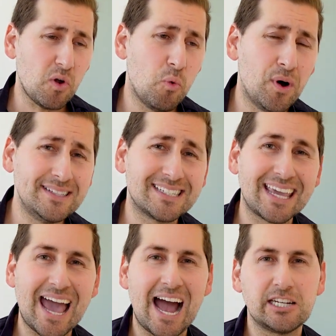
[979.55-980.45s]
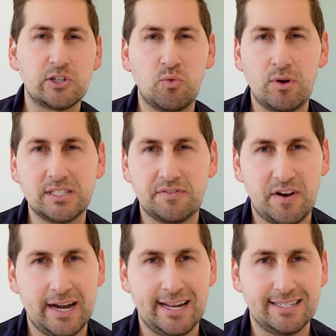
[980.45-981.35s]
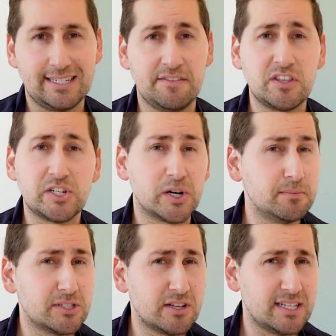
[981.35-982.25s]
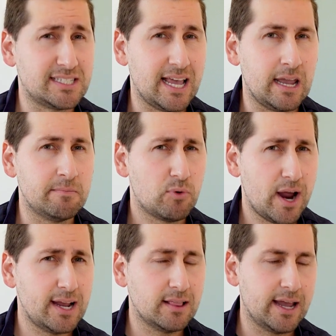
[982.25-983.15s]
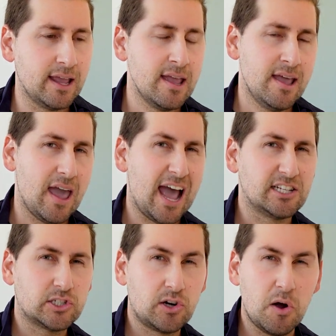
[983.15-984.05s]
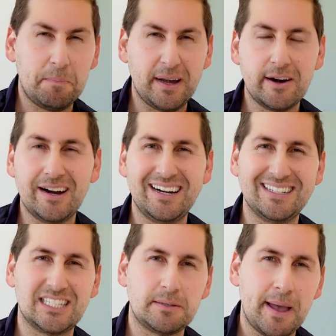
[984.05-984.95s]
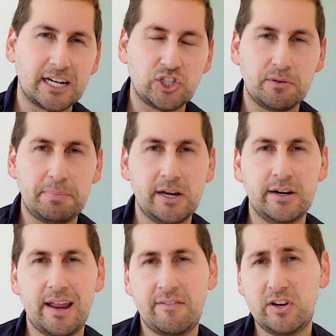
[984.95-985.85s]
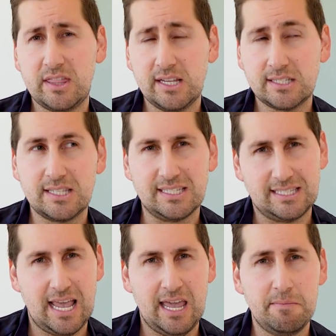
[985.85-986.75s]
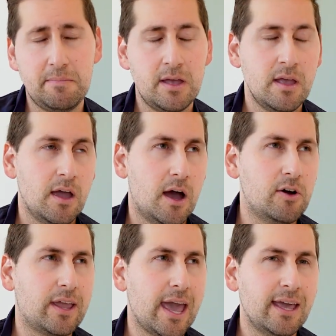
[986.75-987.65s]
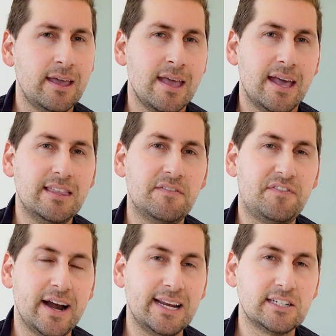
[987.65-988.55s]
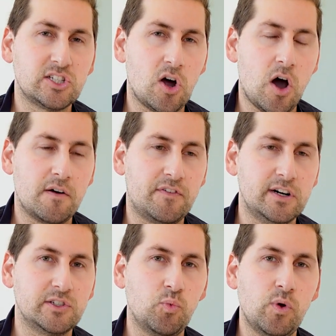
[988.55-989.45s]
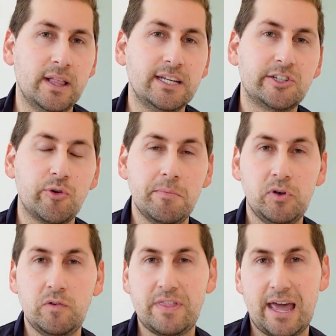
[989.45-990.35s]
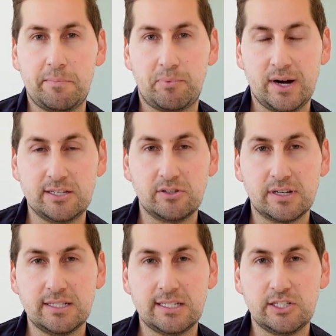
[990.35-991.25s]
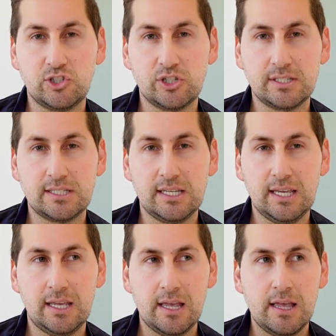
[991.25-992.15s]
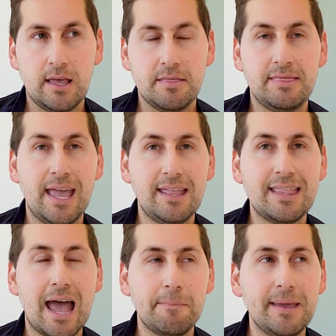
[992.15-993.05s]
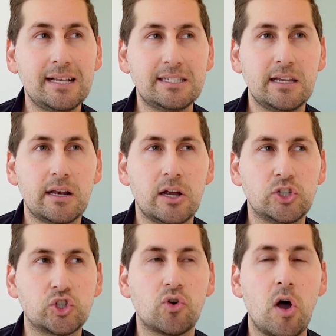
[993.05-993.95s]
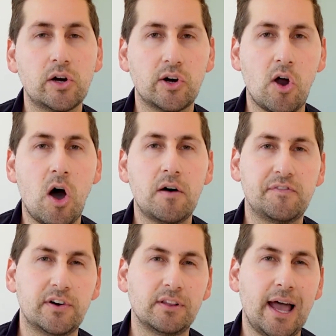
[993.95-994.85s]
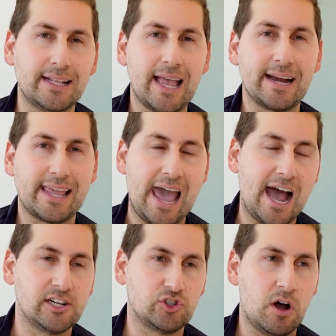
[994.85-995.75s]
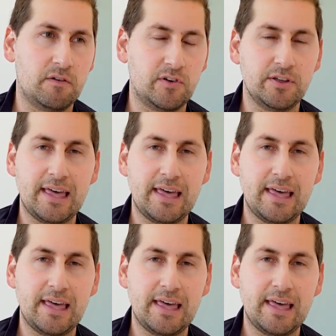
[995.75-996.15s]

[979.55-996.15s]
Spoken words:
One's cash and one's financed. If the terms are the same, right, like escrow period, inspection period, everything's the same, okay, and the financed offer is willing to remove that appraisal contingency, then that makes it a stronger offer, like that cash offer.